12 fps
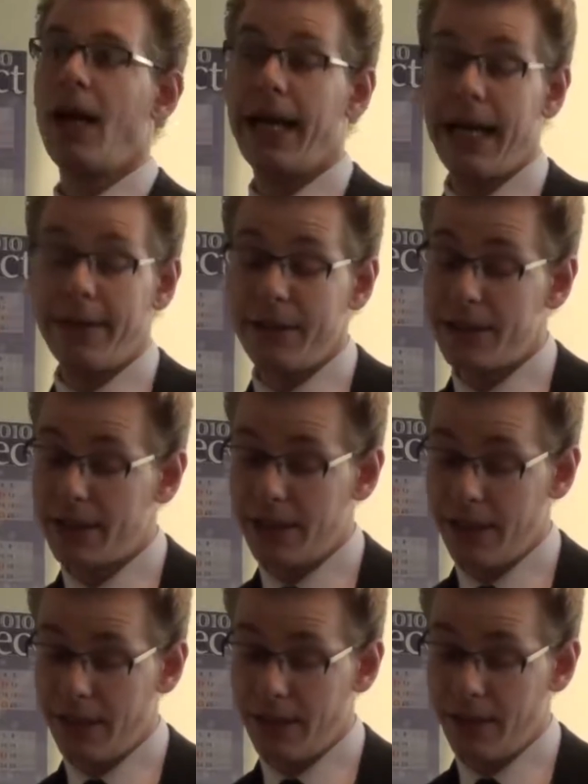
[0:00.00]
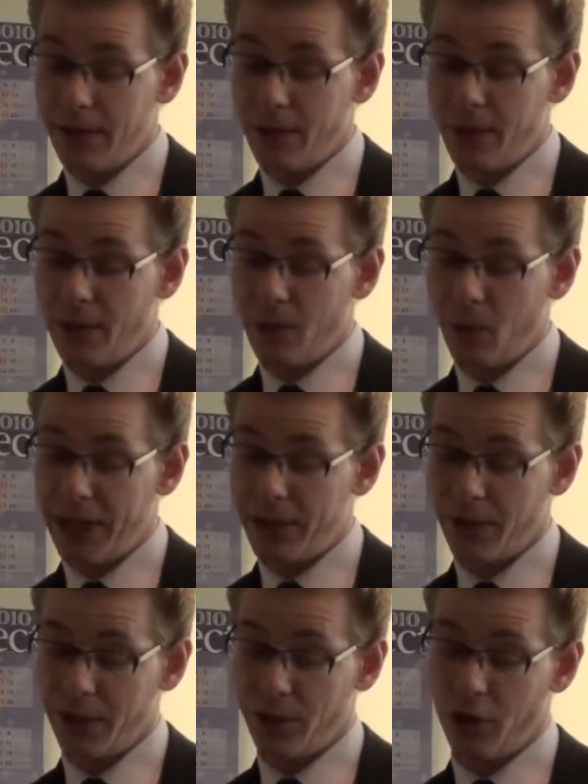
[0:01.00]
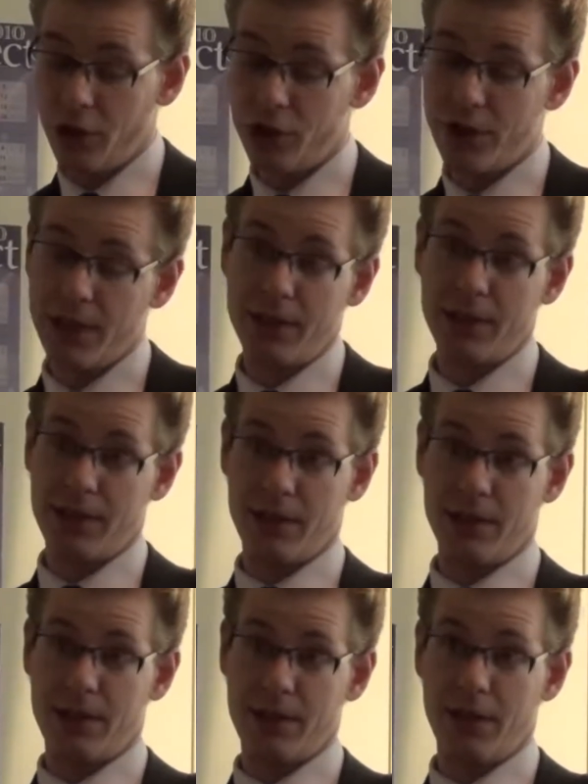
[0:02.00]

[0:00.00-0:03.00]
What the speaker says: Again, the way to encourage citizens